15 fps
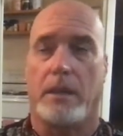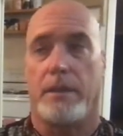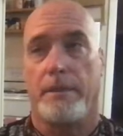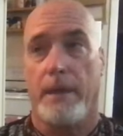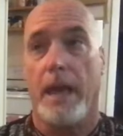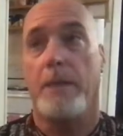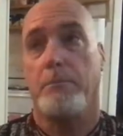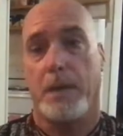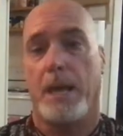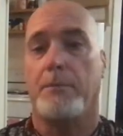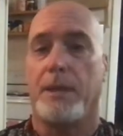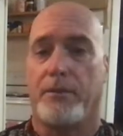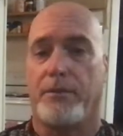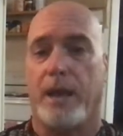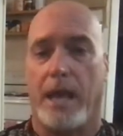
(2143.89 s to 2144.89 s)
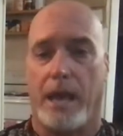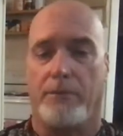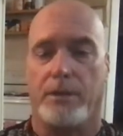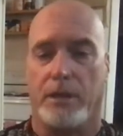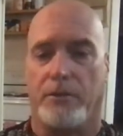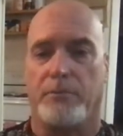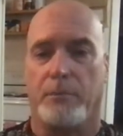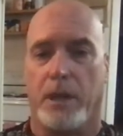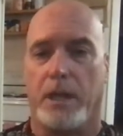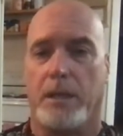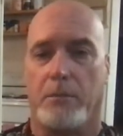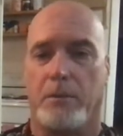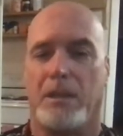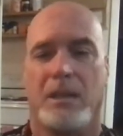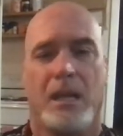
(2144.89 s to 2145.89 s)
And then maybe if I have enough
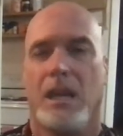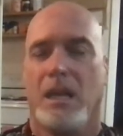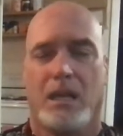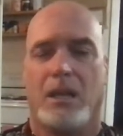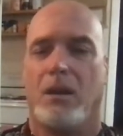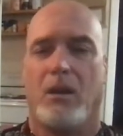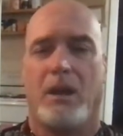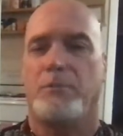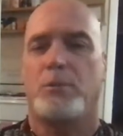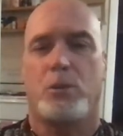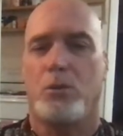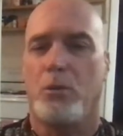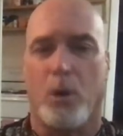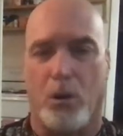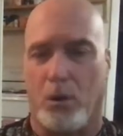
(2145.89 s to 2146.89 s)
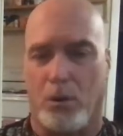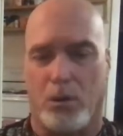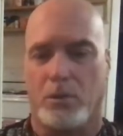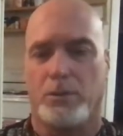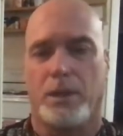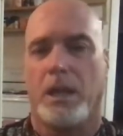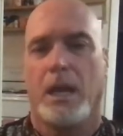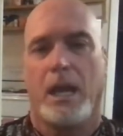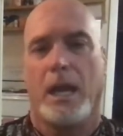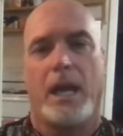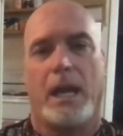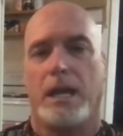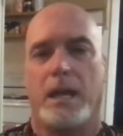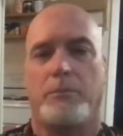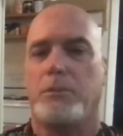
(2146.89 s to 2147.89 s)
money, but, you know, I'm too old
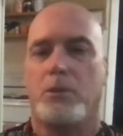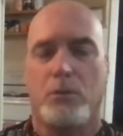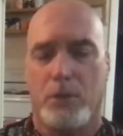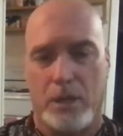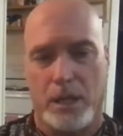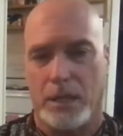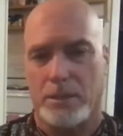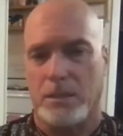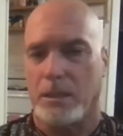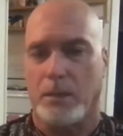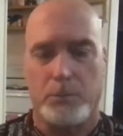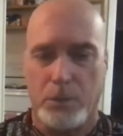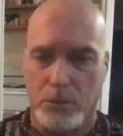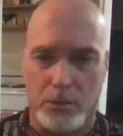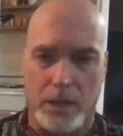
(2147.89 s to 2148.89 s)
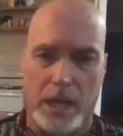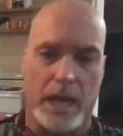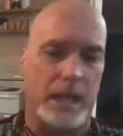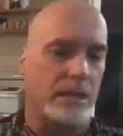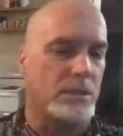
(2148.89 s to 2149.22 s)
and I'm too this and I'm too that.